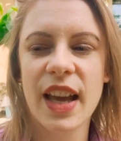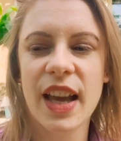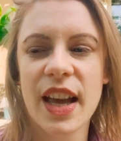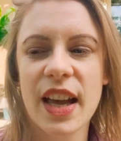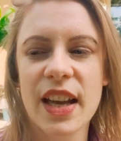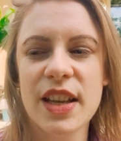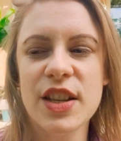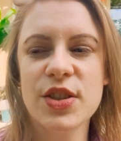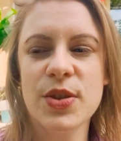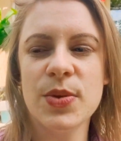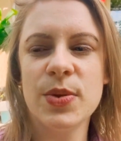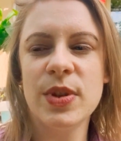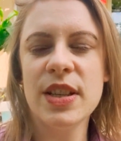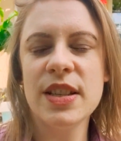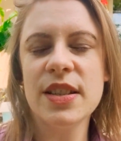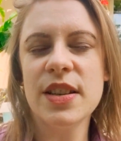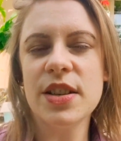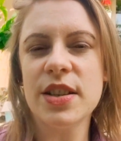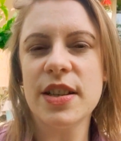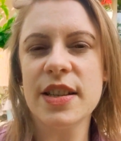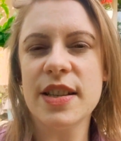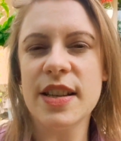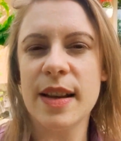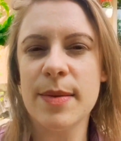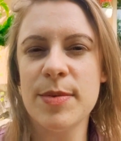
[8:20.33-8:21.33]
So these are
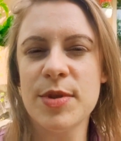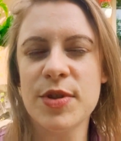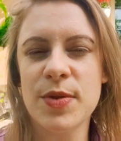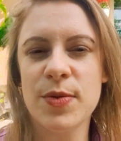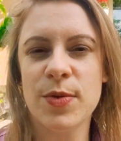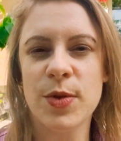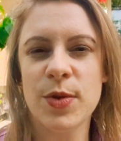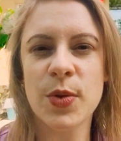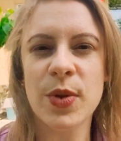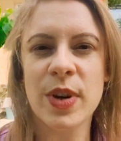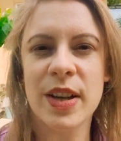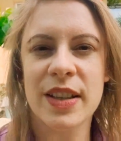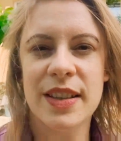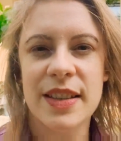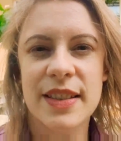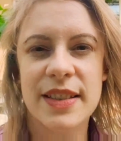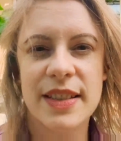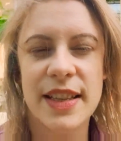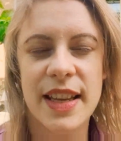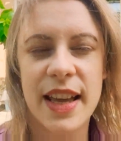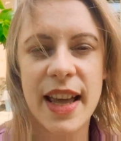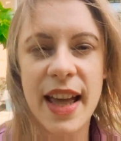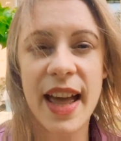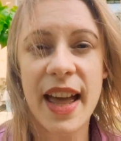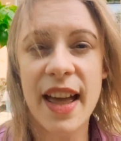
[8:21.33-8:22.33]
the types of yoga that they
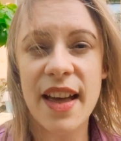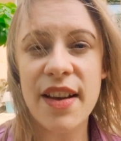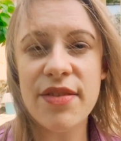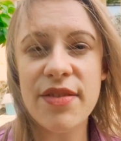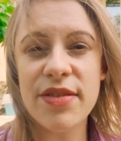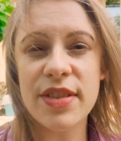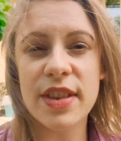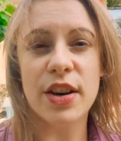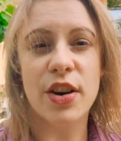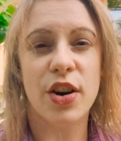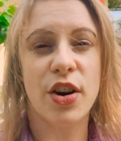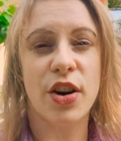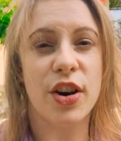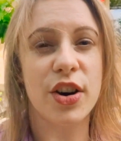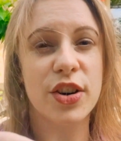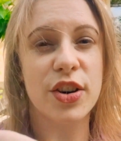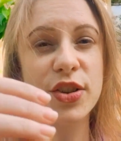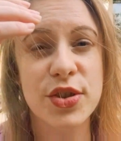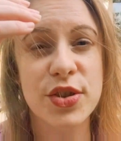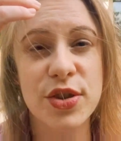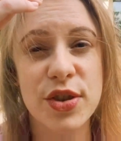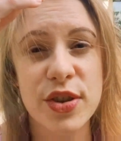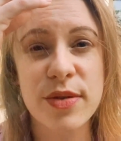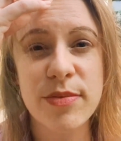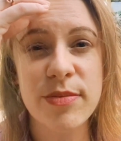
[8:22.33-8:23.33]
have. They're
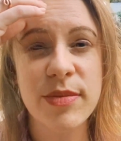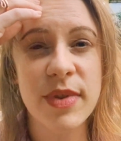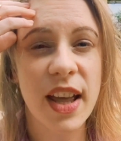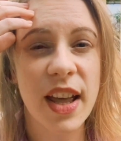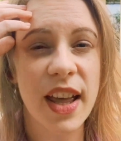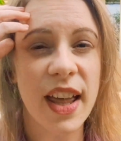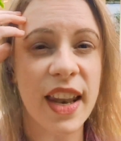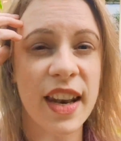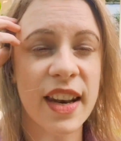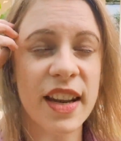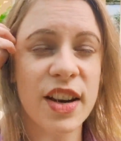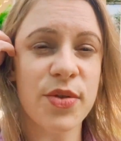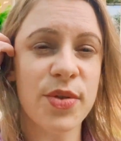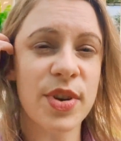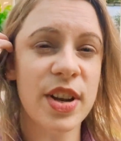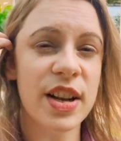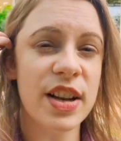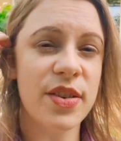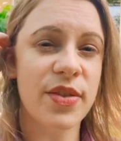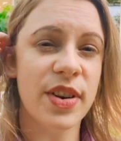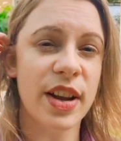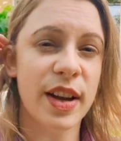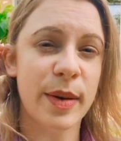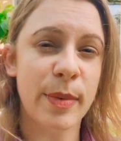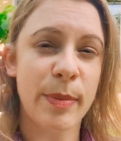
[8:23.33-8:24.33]
awesome, and I really
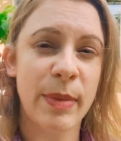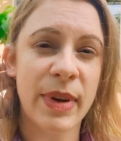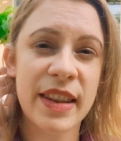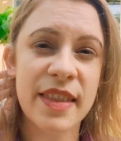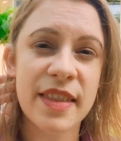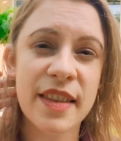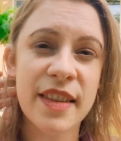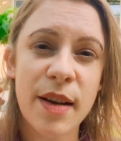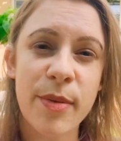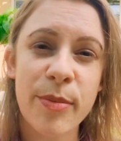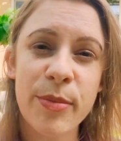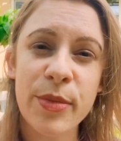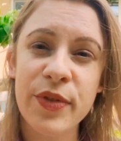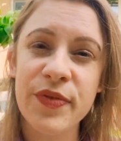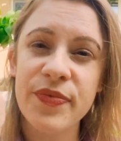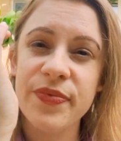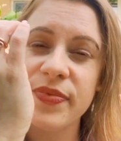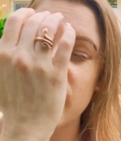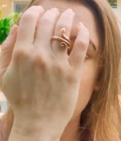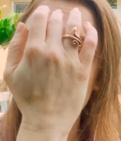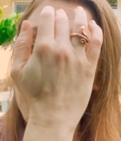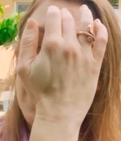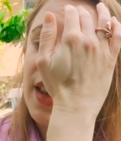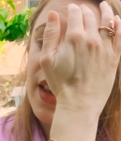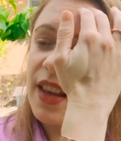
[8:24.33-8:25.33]
recommend them.
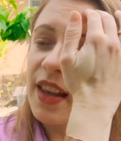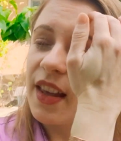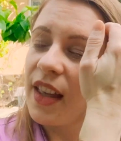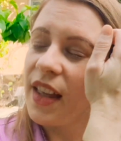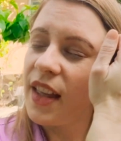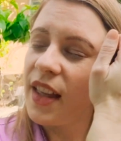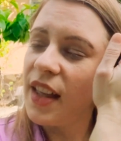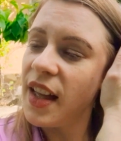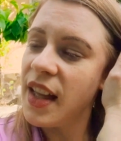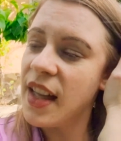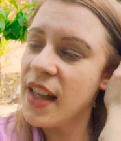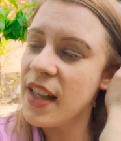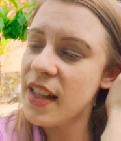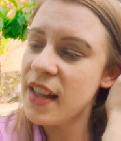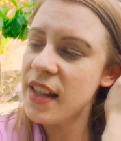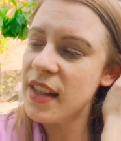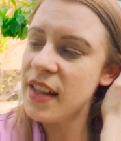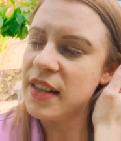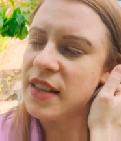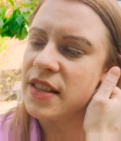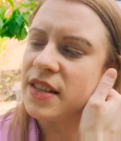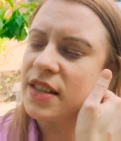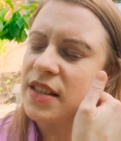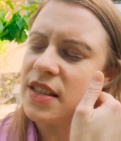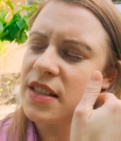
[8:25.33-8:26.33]

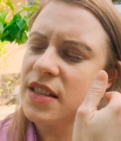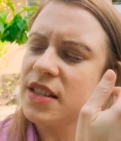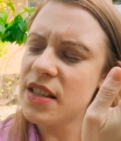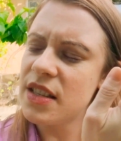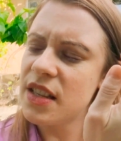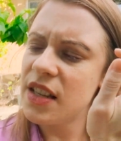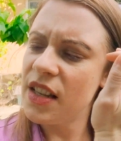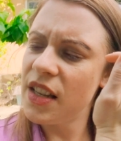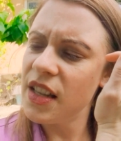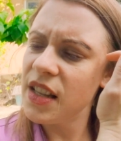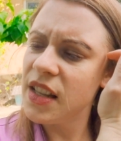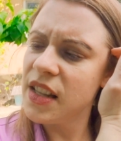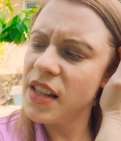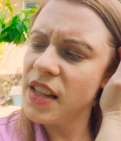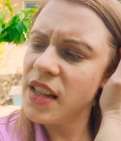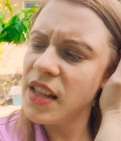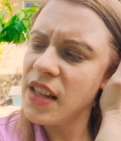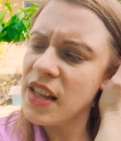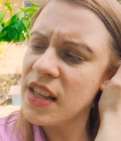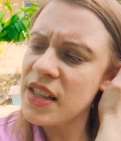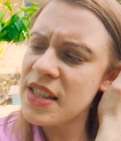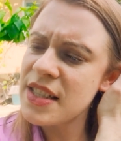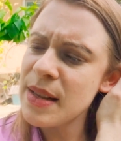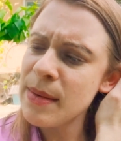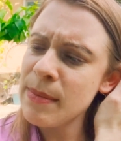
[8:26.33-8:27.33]
And
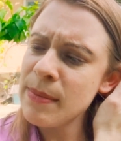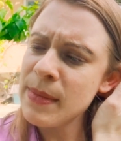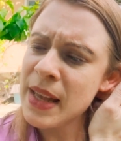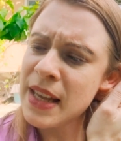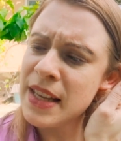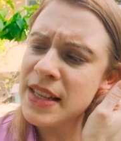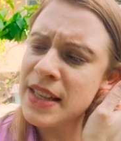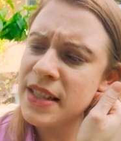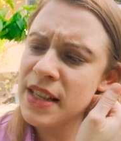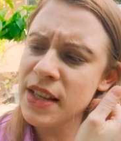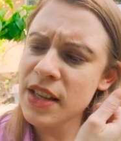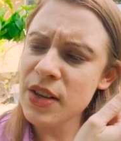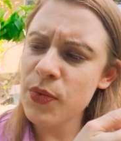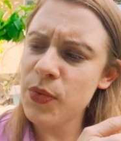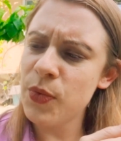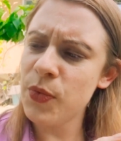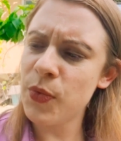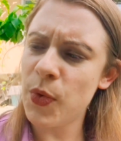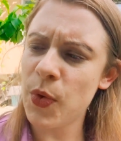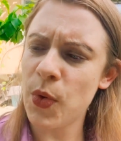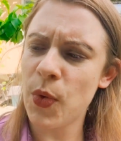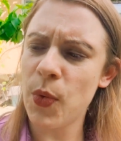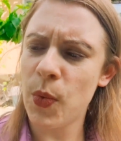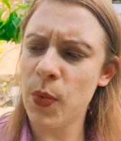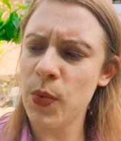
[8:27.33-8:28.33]
it's amazing
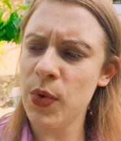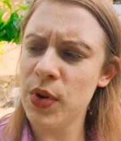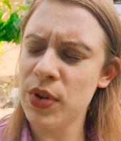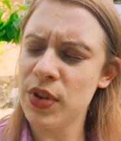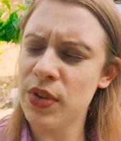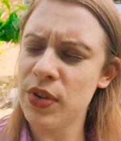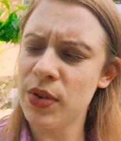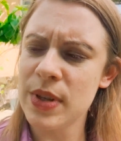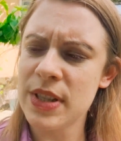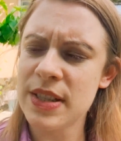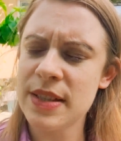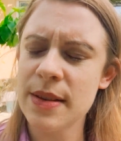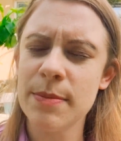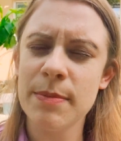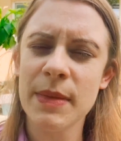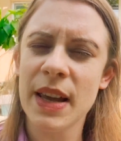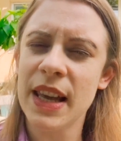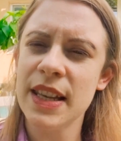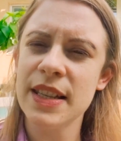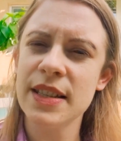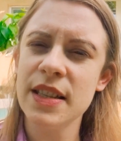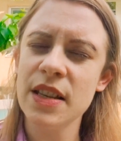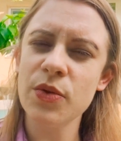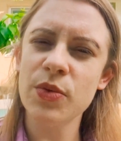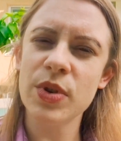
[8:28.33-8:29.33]
it's
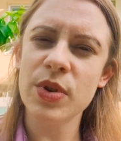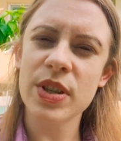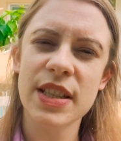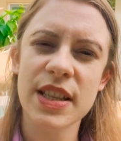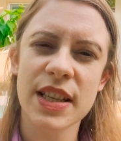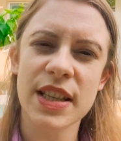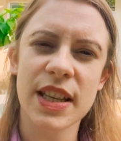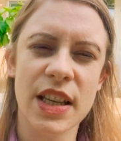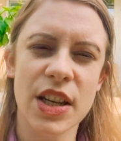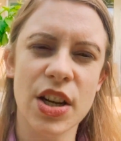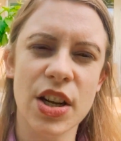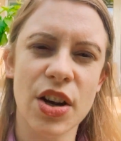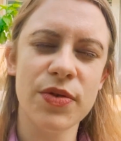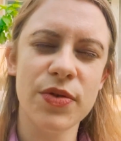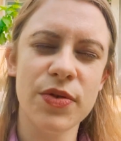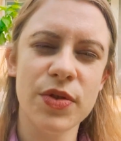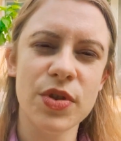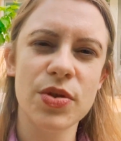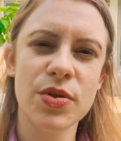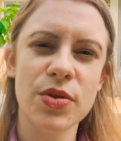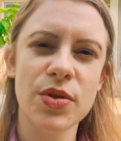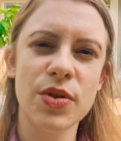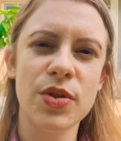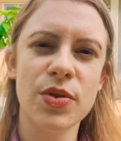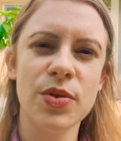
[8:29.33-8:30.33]
amazing what they can offer
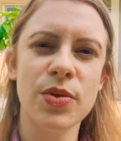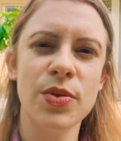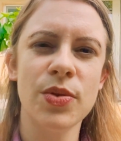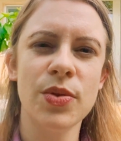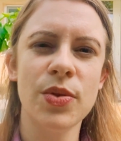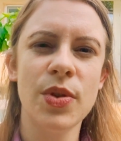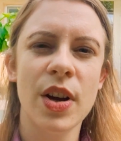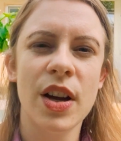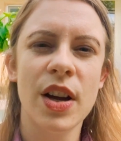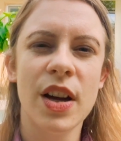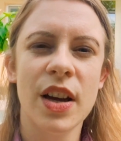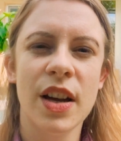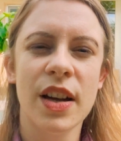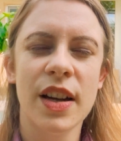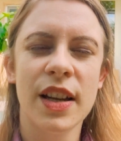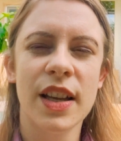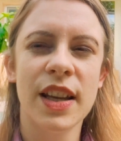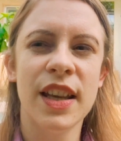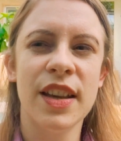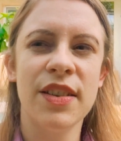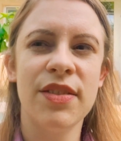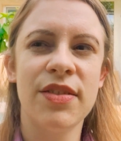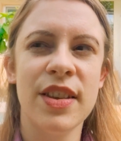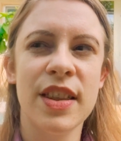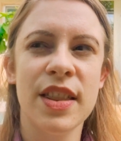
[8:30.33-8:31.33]
to you,
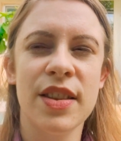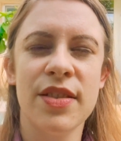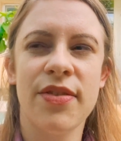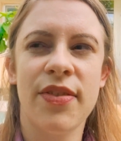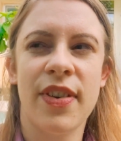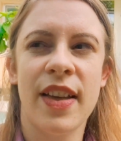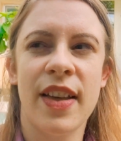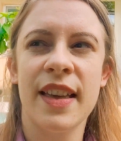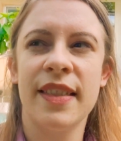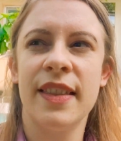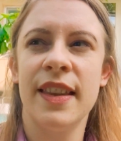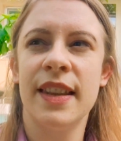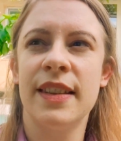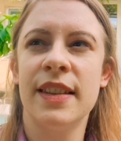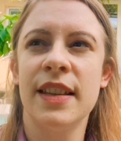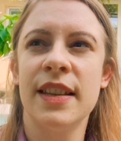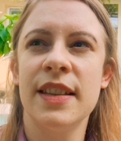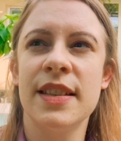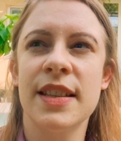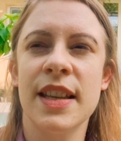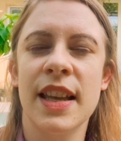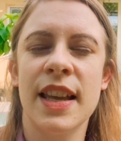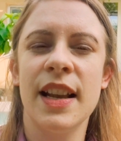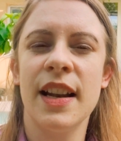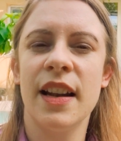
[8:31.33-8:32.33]
given the fact that they
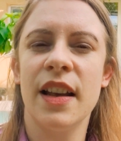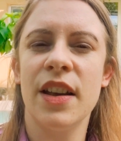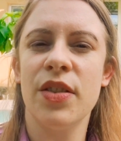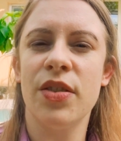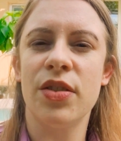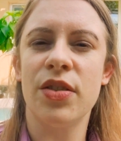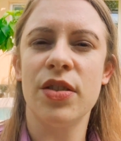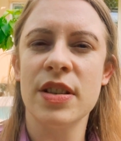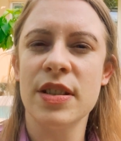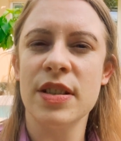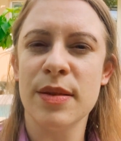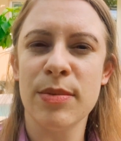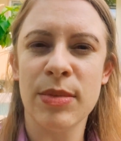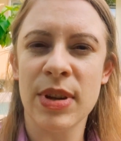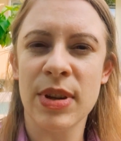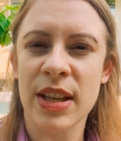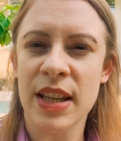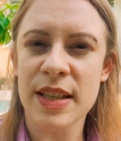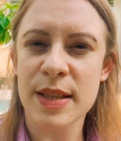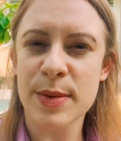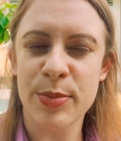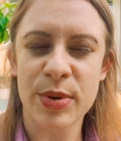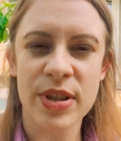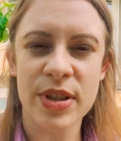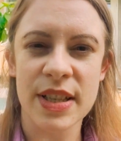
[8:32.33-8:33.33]
take 30
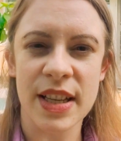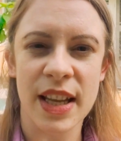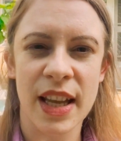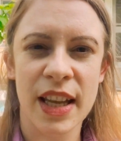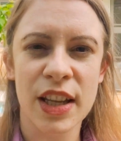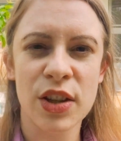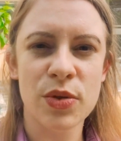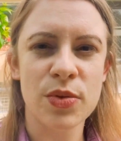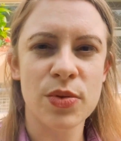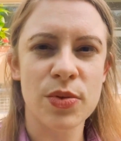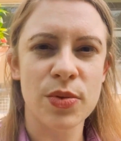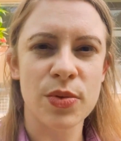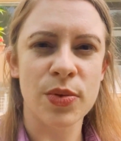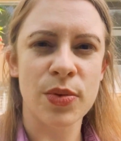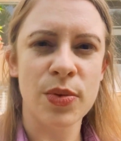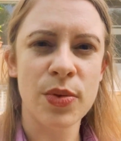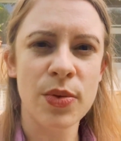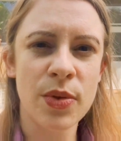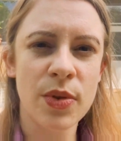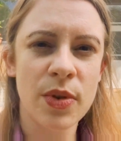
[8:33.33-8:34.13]
minutes per day to do.